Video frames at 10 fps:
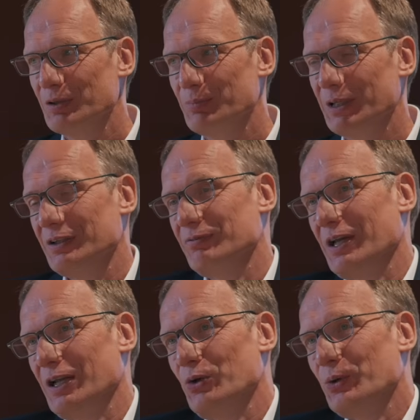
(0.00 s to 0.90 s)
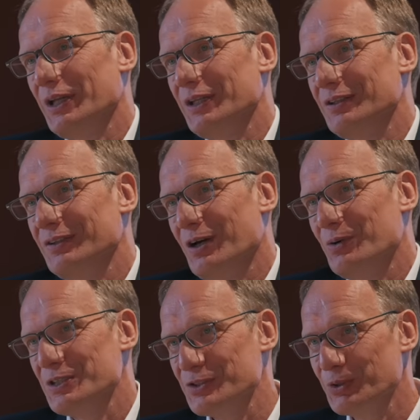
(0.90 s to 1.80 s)
But if I look at it now
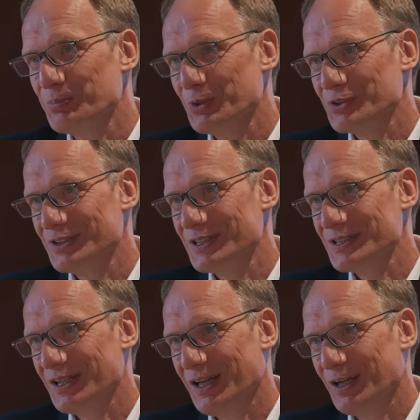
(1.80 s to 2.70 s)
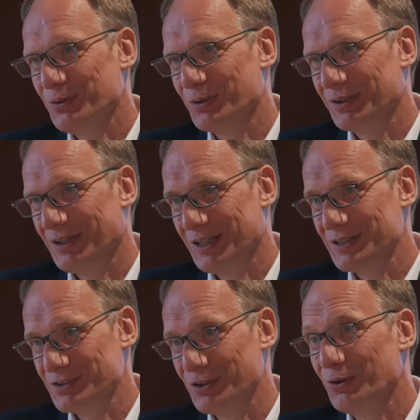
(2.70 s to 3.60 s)
as a new person and say, hey, look, that
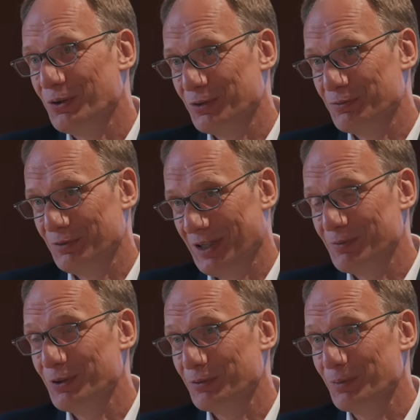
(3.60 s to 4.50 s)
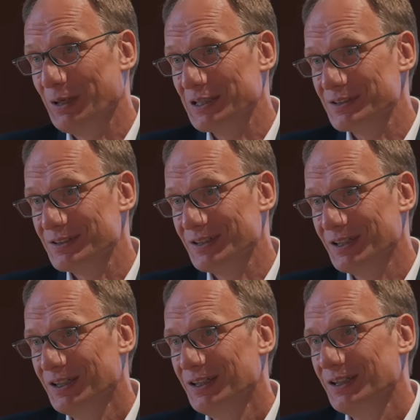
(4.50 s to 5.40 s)
is a lot of level of complexity.
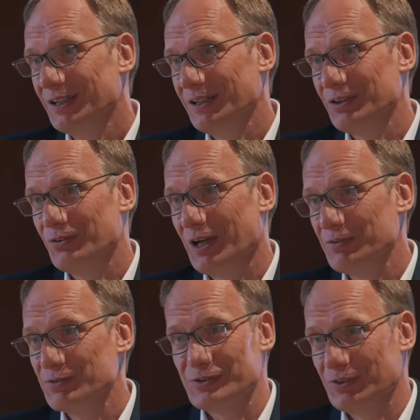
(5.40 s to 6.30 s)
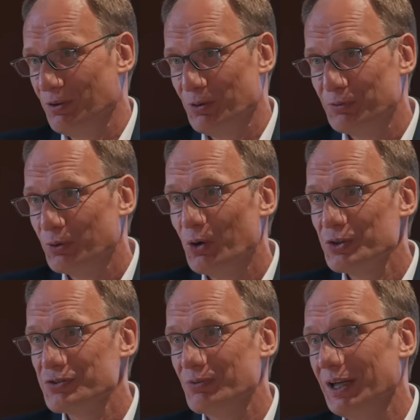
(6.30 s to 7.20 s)
It drives a lot of
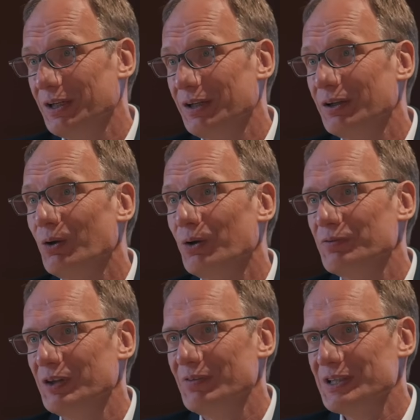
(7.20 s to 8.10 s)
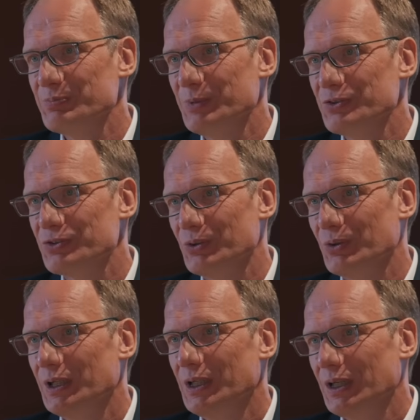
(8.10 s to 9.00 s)
costs, right? And a lot of investment.
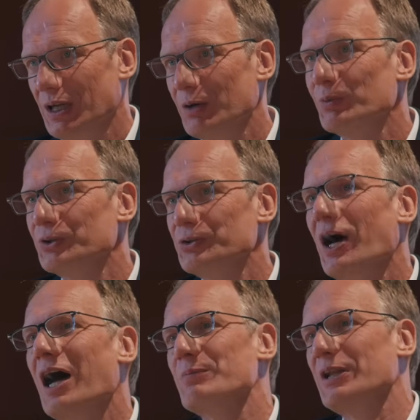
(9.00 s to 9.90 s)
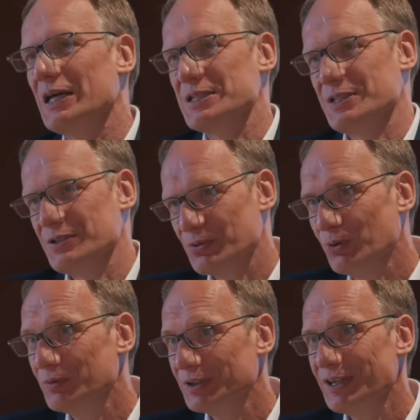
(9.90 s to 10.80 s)
So I want to harmonize this
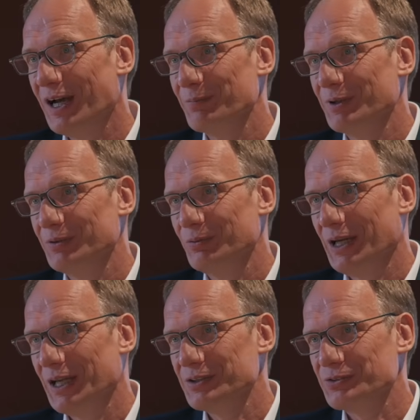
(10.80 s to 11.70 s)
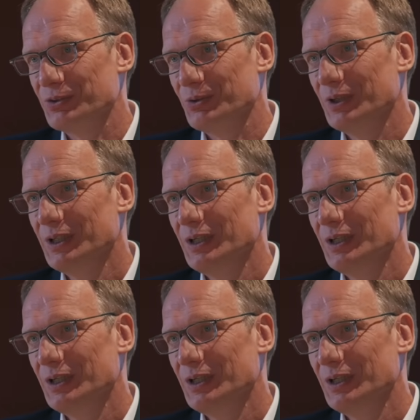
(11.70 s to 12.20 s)
over time, right? So